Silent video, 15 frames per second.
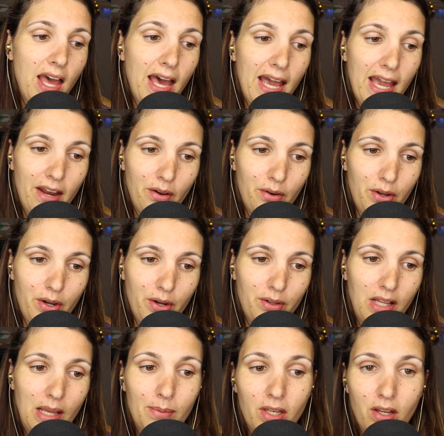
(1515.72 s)
I don't know.
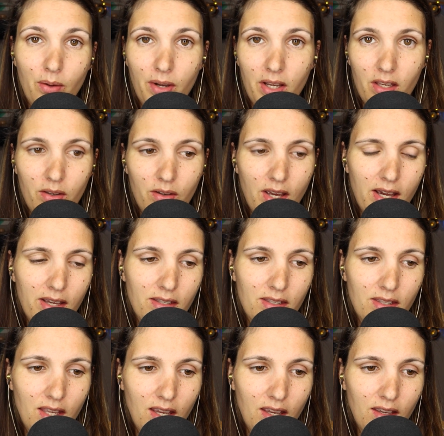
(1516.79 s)
Let me know what you guys
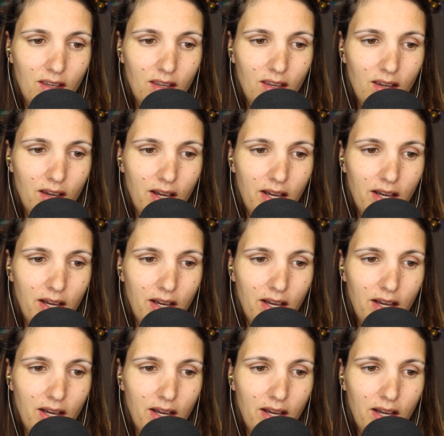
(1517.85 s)
think.